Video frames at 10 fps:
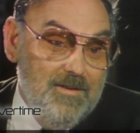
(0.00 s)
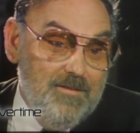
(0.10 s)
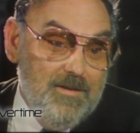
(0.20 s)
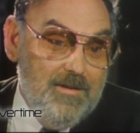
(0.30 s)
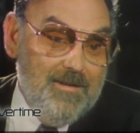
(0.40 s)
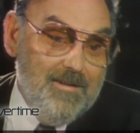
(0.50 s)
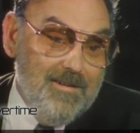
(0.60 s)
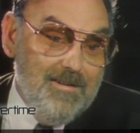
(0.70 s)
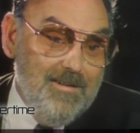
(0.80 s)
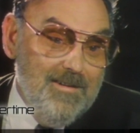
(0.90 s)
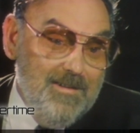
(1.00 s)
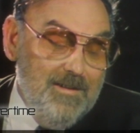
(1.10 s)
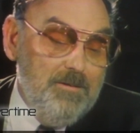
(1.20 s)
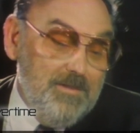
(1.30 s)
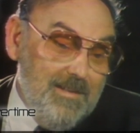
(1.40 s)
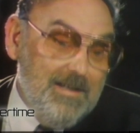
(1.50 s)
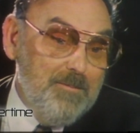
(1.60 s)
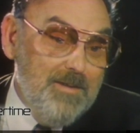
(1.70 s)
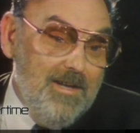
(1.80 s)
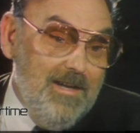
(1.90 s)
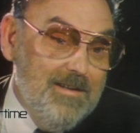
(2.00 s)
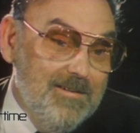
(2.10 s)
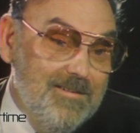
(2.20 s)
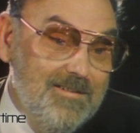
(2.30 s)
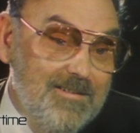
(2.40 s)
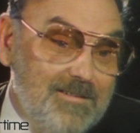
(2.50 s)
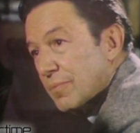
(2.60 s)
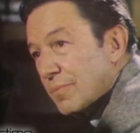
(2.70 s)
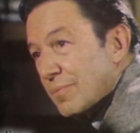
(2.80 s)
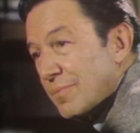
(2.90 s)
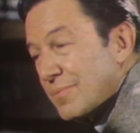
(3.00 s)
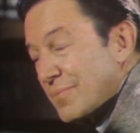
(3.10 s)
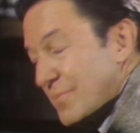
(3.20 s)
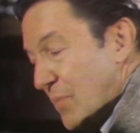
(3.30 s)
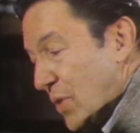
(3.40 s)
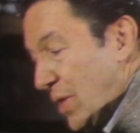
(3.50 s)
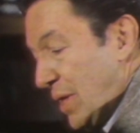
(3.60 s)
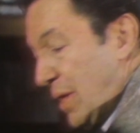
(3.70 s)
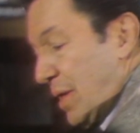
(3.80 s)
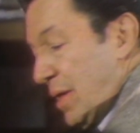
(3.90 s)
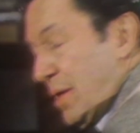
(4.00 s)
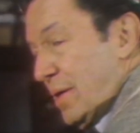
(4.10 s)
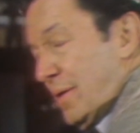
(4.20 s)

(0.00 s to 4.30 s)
I mean, he was a likable guy. I mean, out of all the people